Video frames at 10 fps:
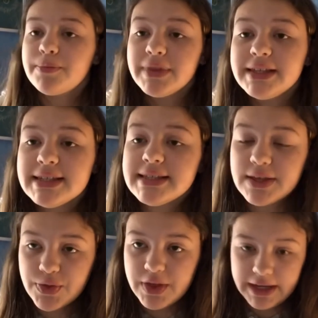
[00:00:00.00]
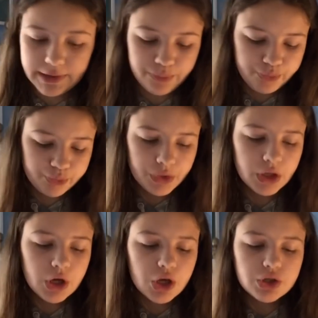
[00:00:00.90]
this is the thing.
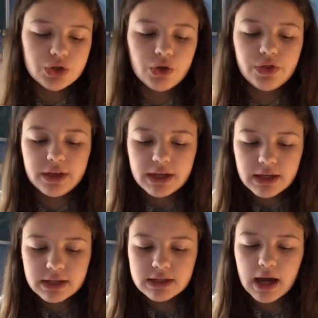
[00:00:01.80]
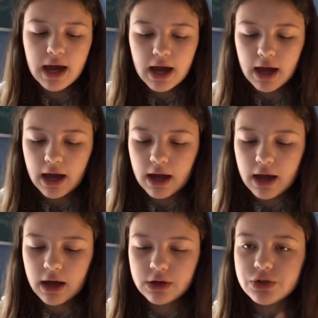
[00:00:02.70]
So these
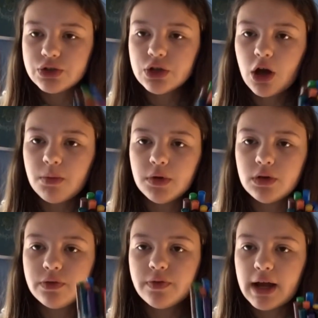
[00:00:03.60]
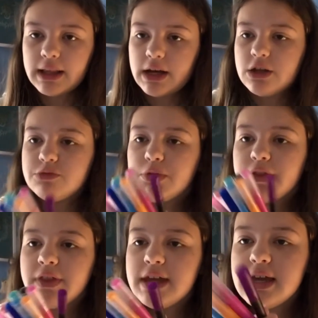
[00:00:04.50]
are just normal fine liners,
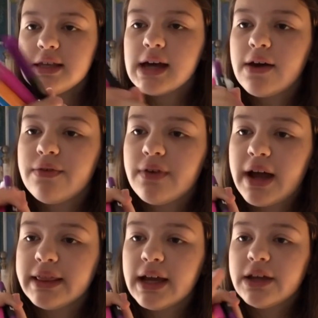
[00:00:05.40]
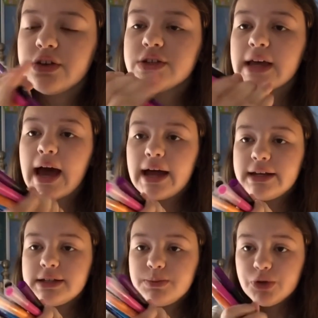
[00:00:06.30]
but these are fine liners
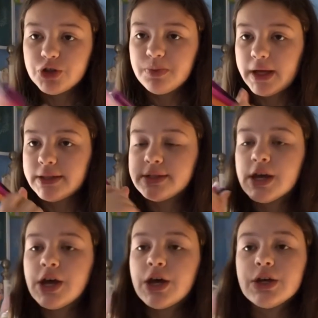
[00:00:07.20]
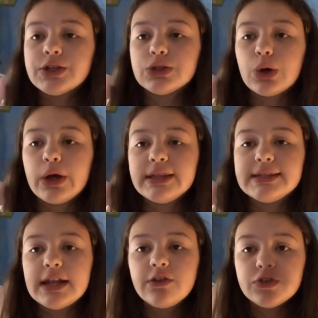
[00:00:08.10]
and brush pens. So
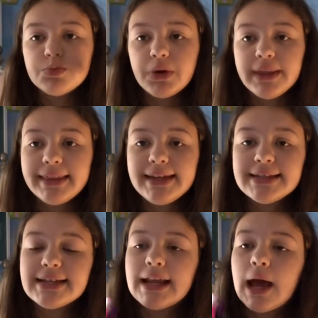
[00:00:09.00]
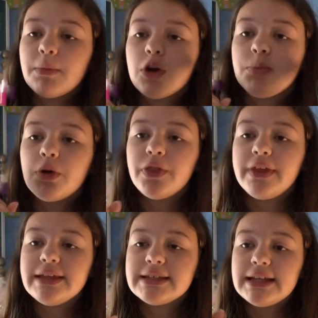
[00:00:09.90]
instead of just putting these in, I'm going to put
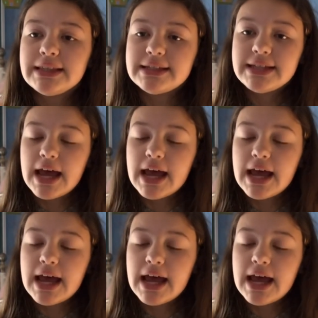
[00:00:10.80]
these in instead.